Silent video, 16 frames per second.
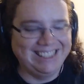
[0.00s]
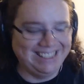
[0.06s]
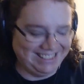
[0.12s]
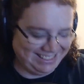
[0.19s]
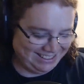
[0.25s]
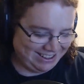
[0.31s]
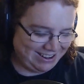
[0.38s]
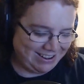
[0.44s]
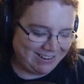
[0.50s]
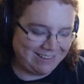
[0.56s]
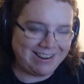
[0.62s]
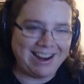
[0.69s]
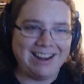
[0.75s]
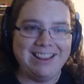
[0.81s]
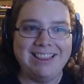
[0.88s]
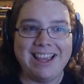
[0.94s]
All
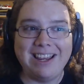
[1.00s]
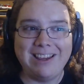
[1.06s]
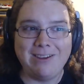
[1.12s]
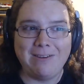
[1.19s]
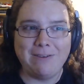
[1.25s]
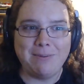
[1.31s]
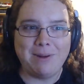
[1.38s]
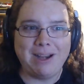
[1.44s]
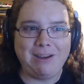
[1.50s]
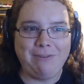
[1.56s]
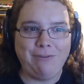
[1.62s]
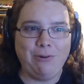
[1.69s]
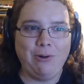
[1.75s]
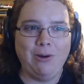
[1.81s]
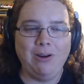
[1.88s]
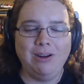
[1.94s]
right. Thank you, everybody,
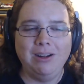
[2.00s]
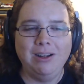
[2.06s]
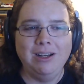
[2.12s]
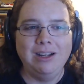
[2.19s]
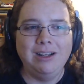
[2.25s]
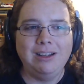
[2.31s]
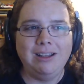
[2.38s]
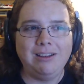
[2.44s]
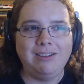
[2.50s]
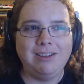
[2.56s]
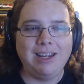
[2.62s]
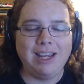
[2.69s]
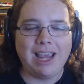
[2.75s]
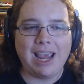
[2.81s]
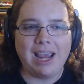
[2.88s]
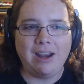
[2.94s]
for
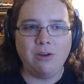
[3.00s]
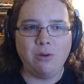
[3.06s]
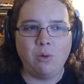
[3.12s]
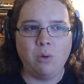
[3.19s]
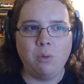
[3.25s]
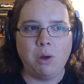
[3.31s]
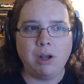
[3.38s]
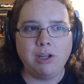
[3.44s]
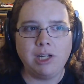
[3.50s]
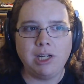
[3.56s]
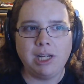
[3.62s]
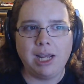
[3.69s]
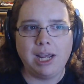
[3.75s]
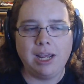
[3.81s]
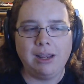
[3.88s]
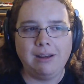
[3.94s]
listening and or
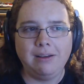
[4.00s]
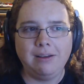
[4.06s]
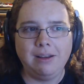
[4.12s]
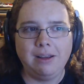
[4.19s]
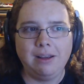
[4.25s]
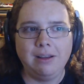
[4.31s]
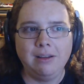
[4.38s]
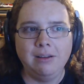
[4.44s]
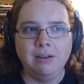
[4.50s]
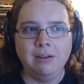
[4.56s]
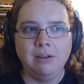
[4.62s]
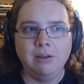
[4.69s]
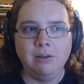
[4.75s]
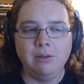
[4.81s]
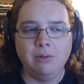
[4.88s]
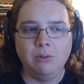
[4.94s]
watching, and
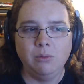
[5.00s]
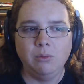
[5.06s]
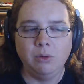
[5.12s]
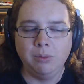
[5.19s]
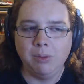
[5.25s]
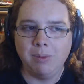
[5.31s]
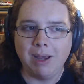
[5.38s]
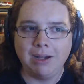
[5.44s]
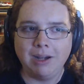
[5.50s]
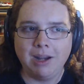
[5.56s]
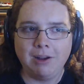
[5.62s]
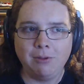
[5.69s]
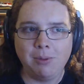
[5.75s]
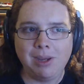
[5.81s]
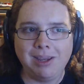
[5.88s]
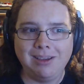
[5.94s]
we'll be back
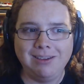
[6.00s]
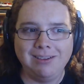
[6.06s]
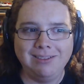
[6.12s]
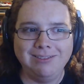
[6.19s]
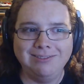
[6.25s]
next week.